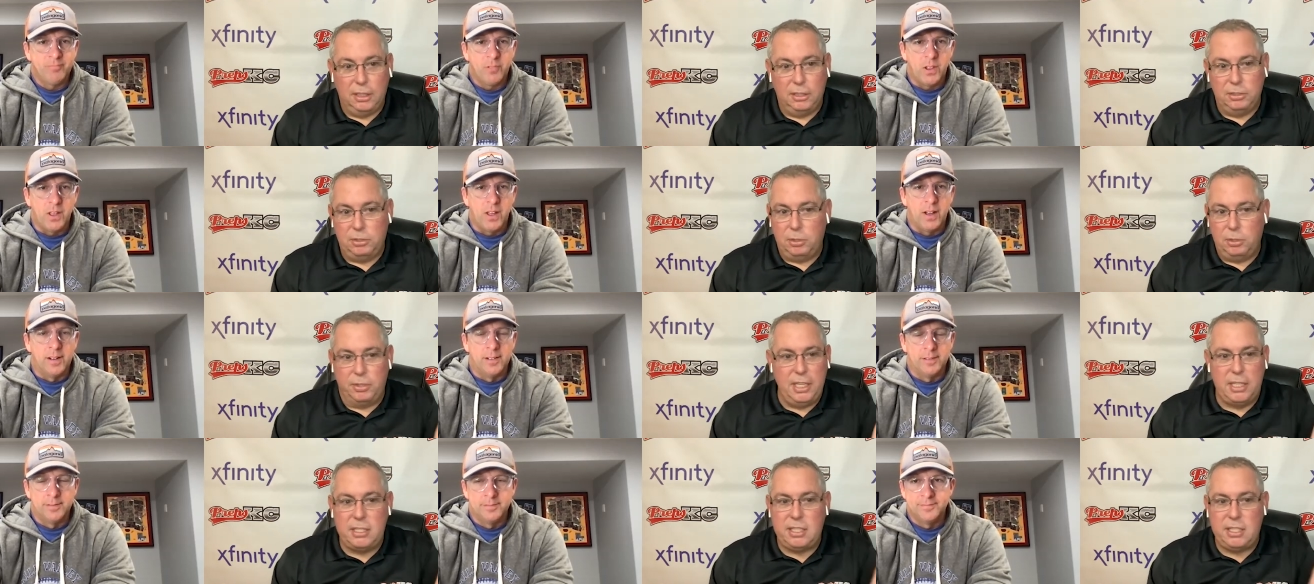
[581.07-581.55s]

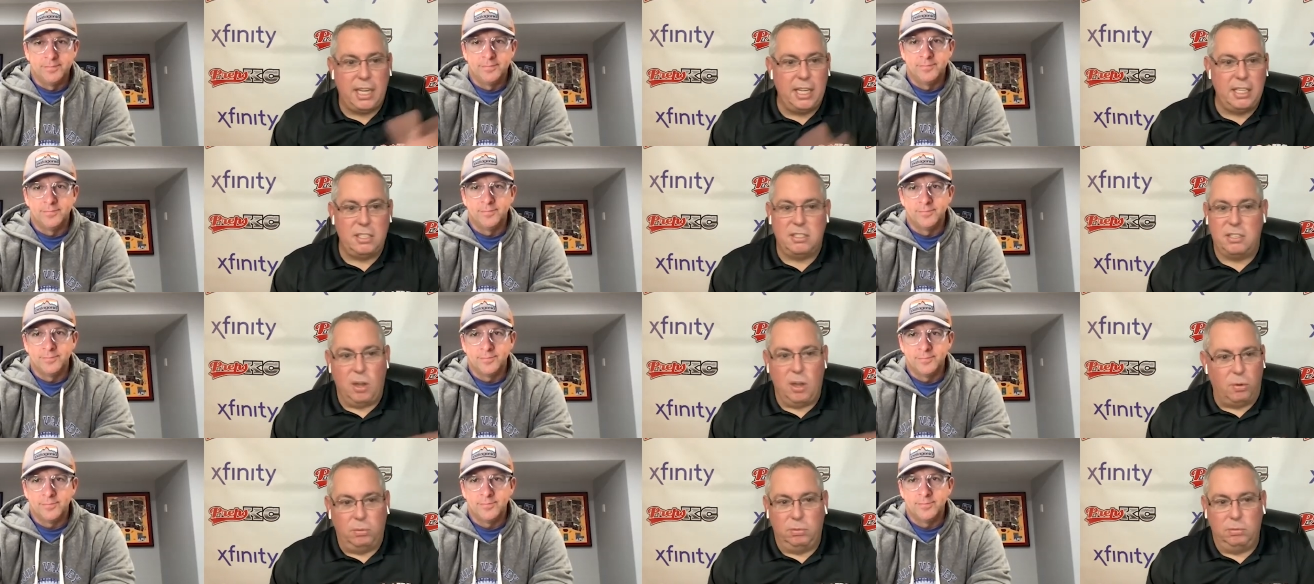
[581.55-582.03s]
Speaker 1: Yeah. So these
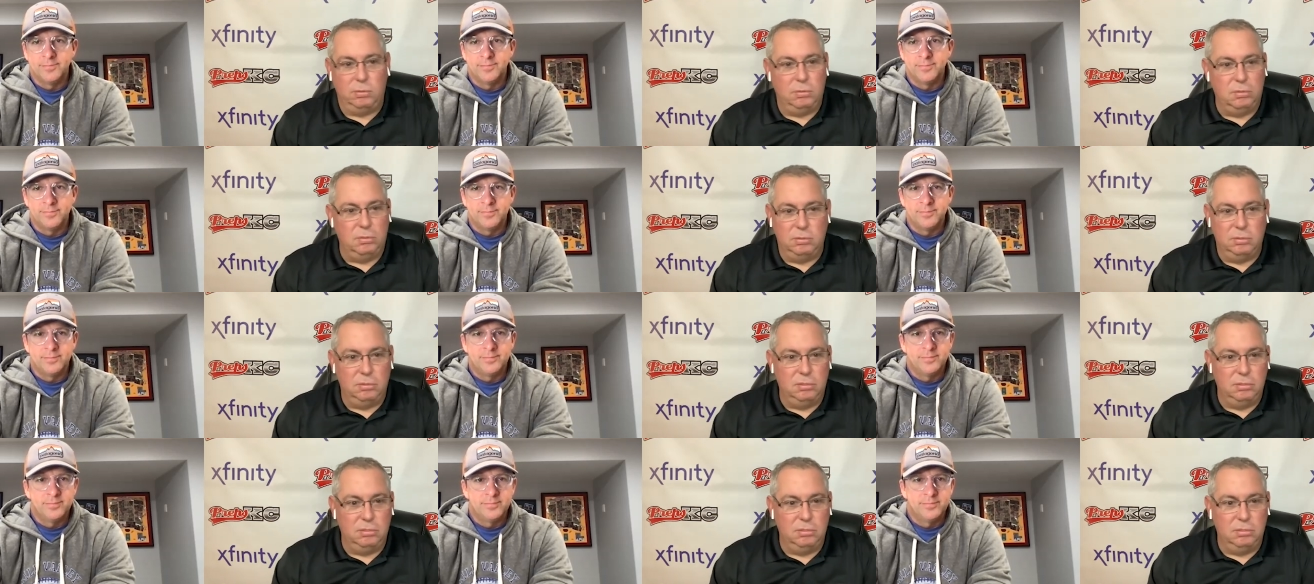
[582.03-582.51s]
kids don't
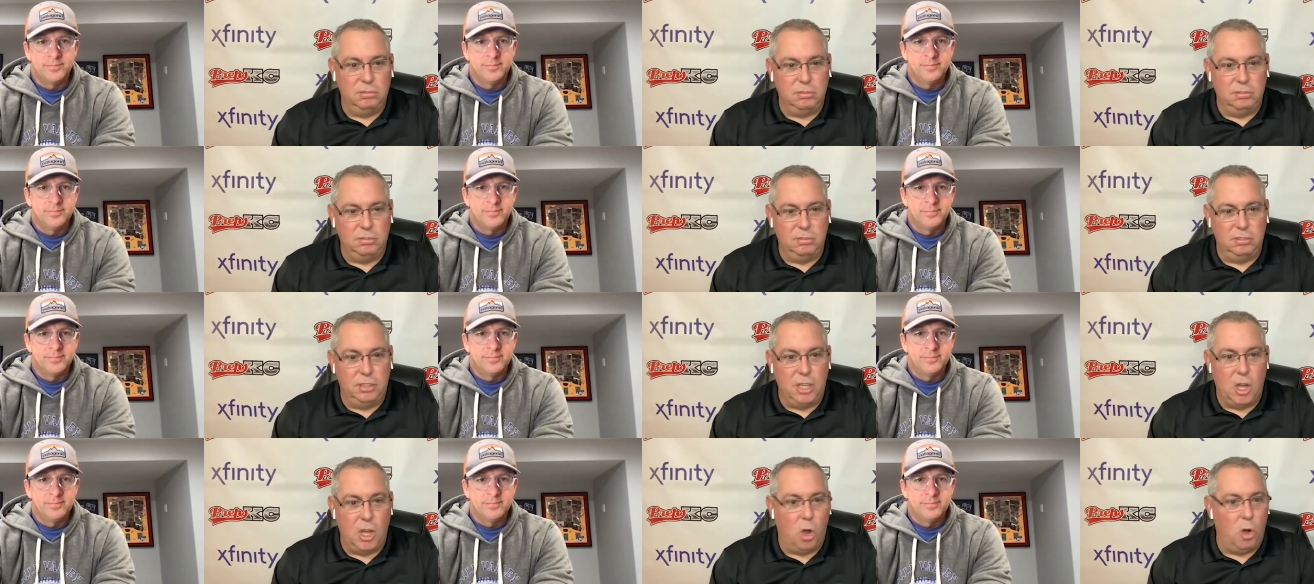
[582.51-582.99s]

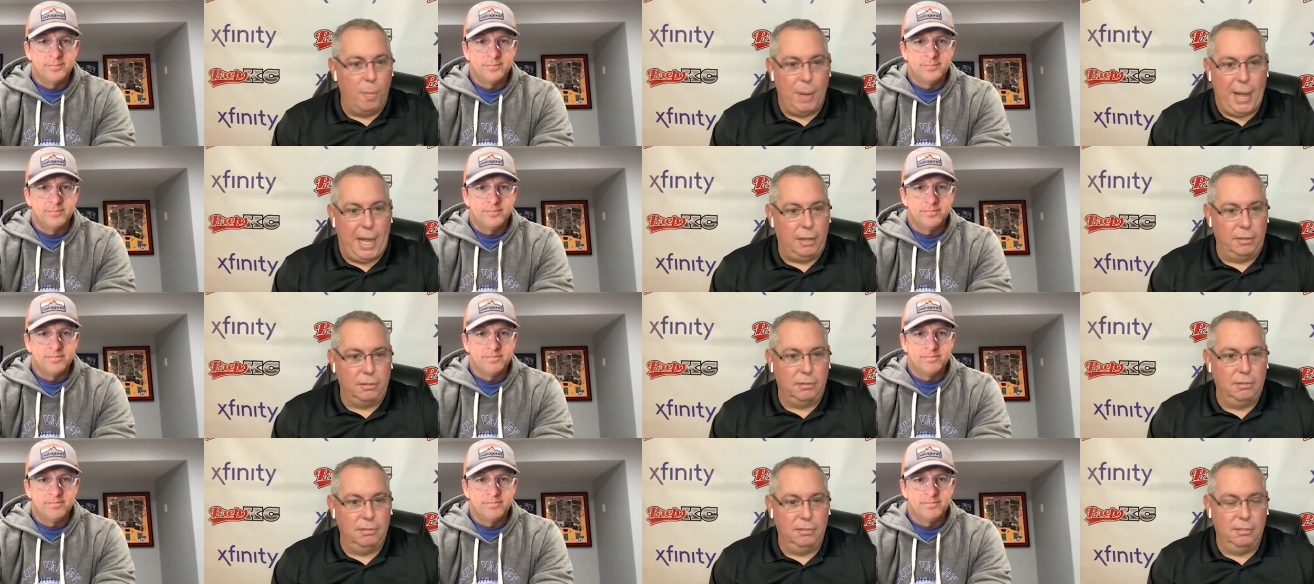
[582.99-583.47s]
know
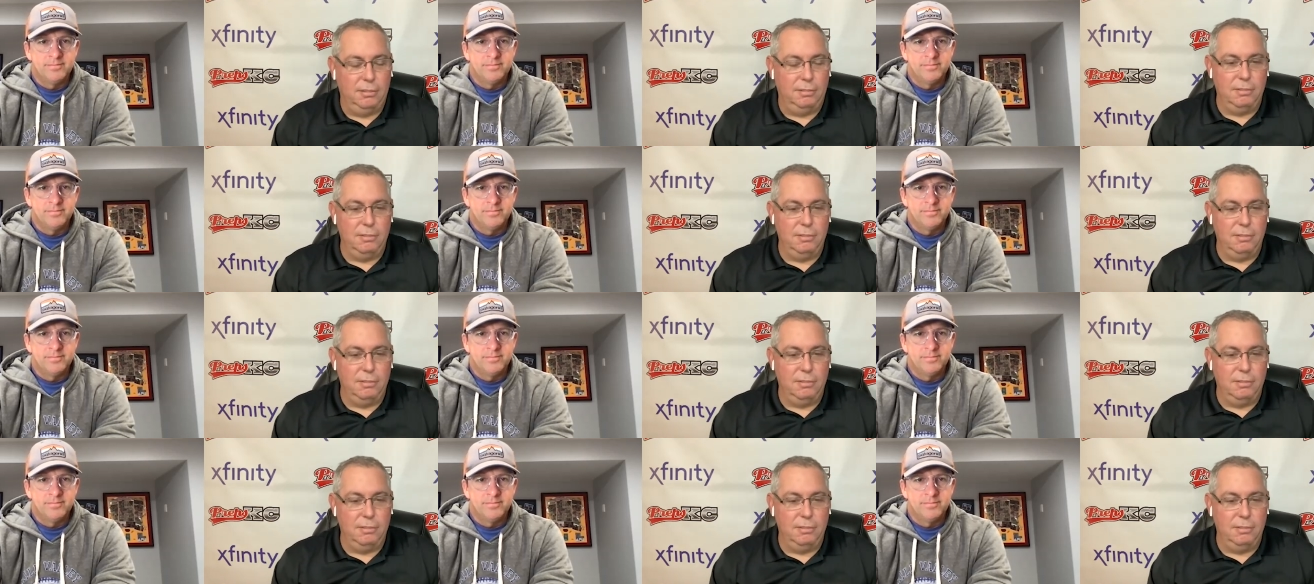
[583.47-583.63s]
about